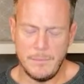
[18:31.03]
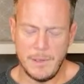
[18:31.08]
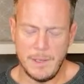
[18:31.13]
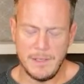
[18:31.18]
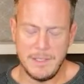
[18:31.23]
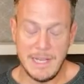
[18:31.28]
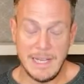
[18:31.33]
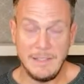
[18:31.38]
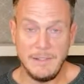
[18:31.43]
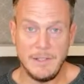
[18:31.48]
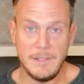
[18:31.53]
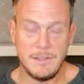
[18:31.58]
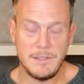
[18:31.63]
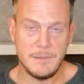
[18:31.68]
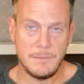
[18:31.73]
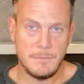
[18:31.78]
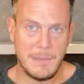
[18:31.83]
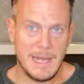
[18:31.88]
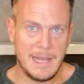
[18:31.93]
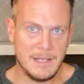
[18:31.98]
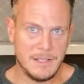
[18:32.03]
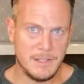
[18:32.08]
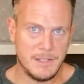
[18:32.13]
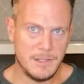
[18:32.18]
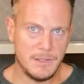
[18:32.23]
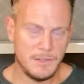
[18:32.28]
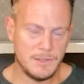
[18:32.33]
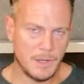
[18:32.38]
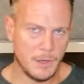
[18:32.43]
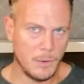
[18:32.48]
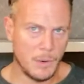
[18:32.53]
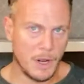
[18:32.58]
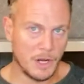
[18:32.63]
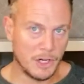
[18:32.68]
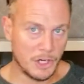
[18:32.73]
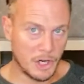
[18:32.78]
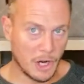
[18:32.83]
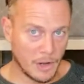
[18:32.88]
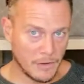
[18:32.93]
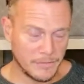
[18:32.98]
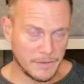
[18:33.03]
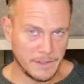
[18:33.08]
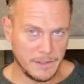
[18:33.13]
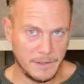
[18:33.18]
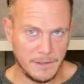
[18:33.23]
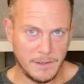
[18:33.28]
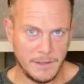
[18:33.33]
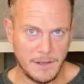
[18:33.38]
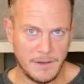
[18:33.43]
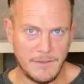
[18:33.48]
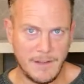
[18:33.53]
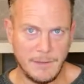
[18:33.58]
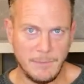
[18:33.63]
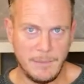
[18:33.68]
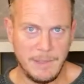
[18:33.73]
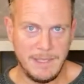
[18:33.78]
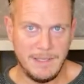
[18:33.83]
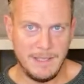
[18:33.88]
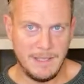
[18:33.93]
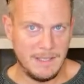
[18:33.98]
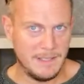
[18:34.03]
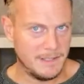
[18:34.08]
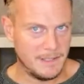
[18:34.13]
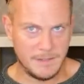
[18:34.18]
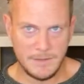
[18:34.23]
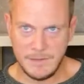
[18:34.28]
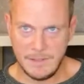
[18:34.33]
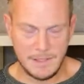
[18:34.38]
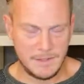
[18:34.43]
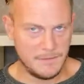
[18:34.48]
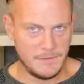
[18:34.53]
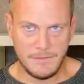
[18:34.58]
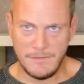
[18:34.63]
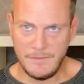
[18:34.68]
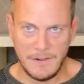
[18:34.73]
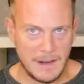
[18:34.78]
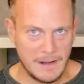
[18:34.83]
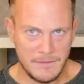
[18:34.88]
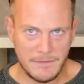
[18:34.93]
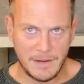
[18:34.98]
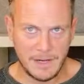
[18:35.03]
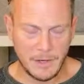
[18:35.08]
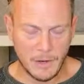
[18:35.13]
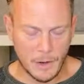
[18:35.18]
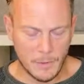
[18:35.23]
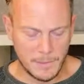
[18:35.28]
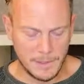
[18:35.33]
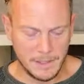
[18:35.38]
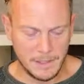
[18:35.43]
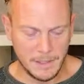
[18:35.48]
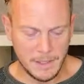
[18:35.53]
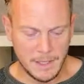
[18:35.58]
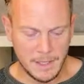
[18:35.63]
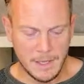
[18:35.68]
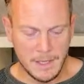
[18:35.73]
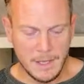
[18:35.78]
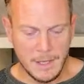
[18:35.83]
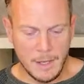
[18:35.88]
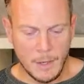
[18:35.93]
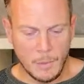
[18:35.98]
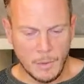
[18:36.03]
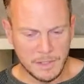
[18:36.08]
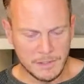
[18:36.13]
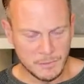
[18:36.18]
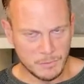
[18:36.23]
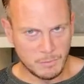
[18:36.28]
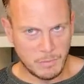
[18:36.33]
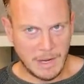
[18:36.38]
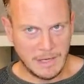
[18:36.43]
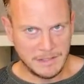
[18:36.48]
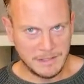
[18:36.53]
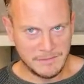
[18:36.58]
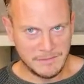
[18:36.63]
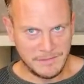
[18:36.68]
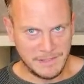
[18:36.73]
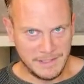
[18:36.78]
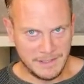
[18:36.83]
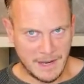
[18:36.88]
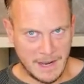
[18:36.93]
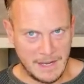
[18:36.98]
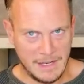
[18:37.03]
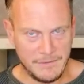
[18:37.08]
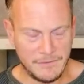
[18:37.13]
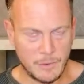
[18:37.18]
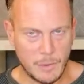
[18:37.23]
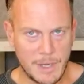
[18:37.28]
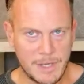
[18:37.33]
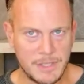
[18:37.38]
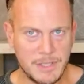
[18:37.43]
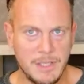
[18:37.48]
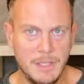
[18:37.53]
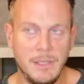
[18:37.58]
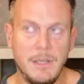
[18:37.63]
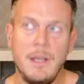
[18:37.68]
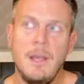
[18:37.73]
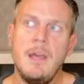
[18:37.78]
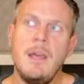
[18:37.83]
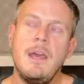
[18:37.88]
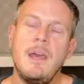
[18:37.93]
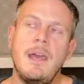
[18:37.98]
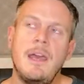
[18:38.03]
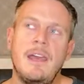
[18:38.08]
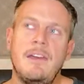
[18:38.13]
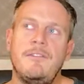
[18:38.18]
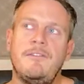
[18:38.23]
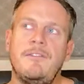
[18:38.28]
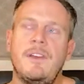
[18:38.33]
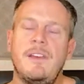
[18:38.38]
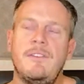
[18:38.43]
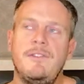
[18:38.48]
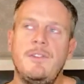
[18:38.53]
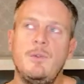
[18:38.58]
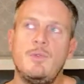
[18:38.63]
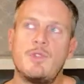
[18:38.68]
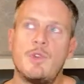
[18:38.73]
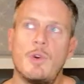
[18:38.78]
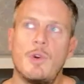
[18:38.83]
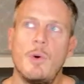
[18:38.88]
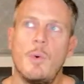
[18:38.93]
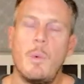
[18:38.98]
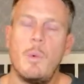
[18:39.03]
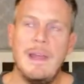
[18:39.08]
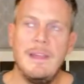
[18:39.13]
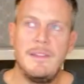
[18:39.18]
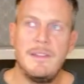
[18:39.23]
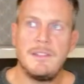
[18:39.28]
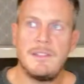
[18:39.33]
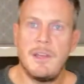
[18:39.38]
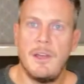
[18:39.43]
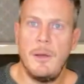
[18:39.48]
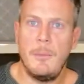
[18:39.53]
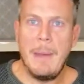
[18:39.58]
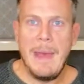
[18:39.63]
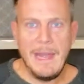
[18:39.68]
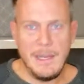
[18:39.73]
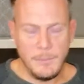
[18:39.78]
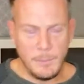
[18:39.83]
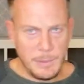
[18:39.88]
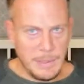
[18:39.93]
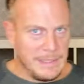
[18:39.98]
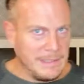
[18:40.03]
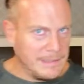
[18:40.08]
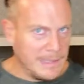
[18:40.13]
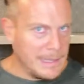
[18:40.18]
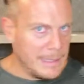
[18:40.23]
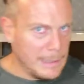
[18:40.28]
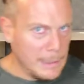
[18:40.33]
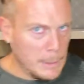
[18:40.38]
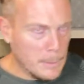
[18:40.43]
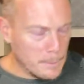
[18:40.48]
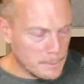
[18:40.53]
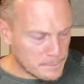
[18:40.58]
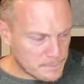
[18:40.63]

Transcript: agendas match. So a coven of NPDs is very, very common. What a wonderfully naive question. If you took away the term NPD